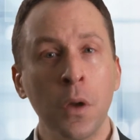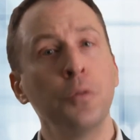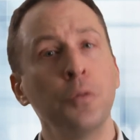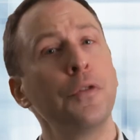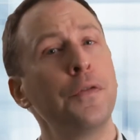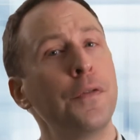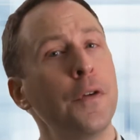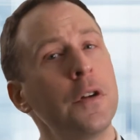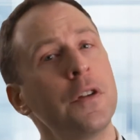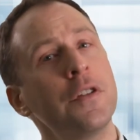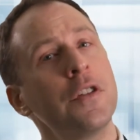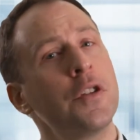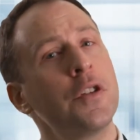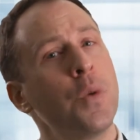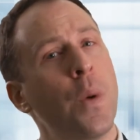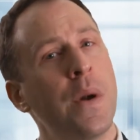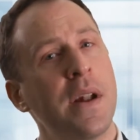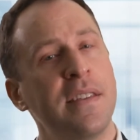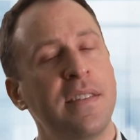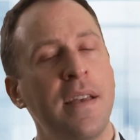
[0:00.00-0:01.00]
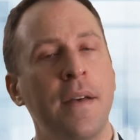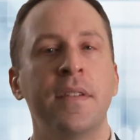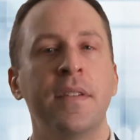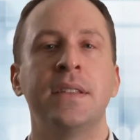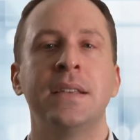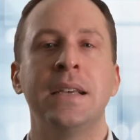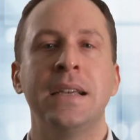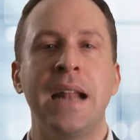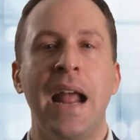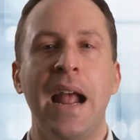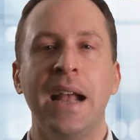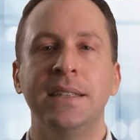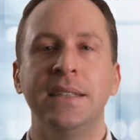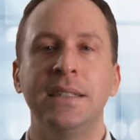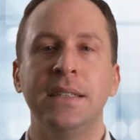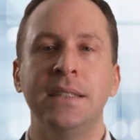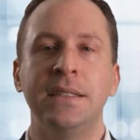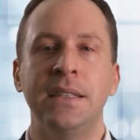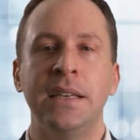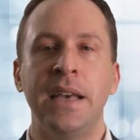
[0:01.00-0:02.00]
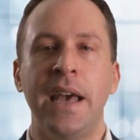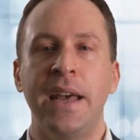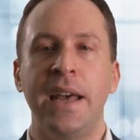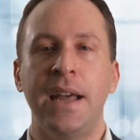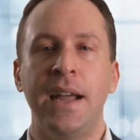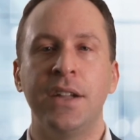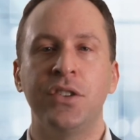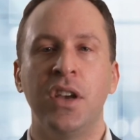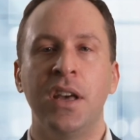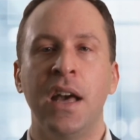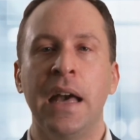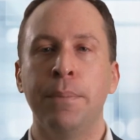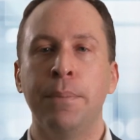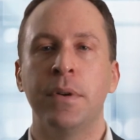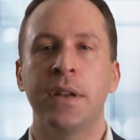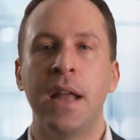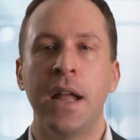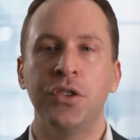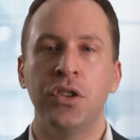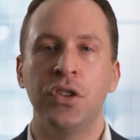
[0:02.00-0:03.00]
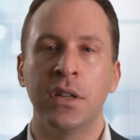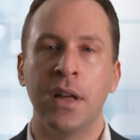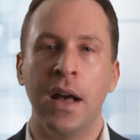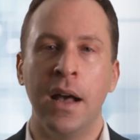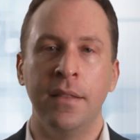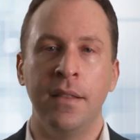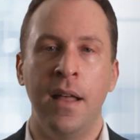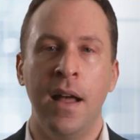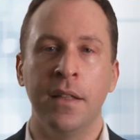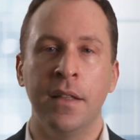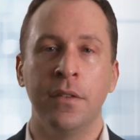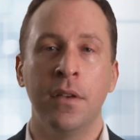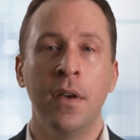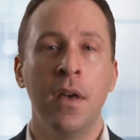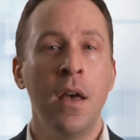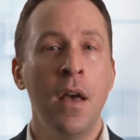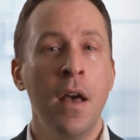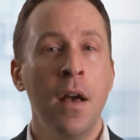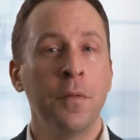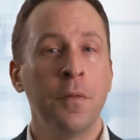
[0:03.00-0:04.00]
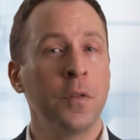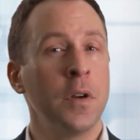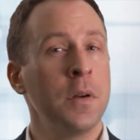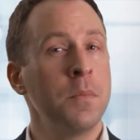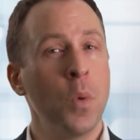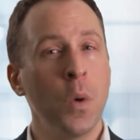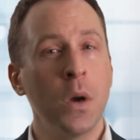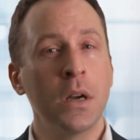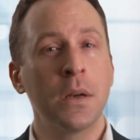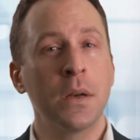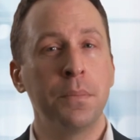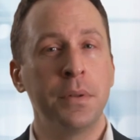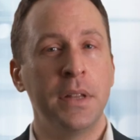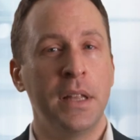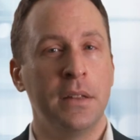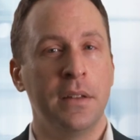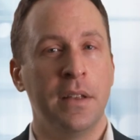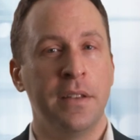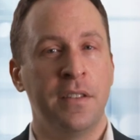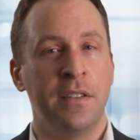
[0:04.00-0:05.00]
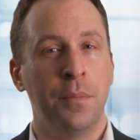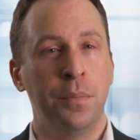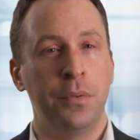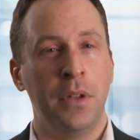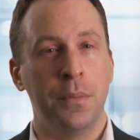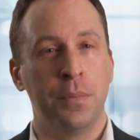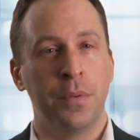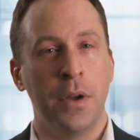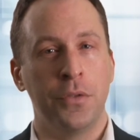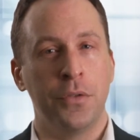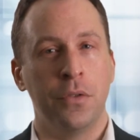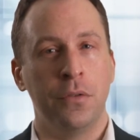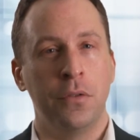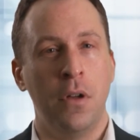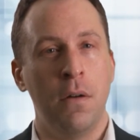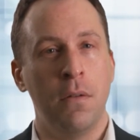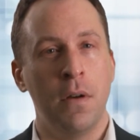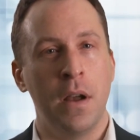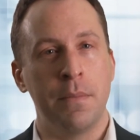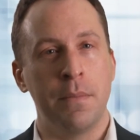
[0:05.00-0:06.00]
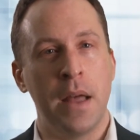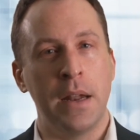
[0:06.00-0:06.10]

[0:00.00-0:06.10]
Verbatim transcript: Refer to the 2017 ACC AHA hypertension guidelines for a more complete list of blood pressure lowering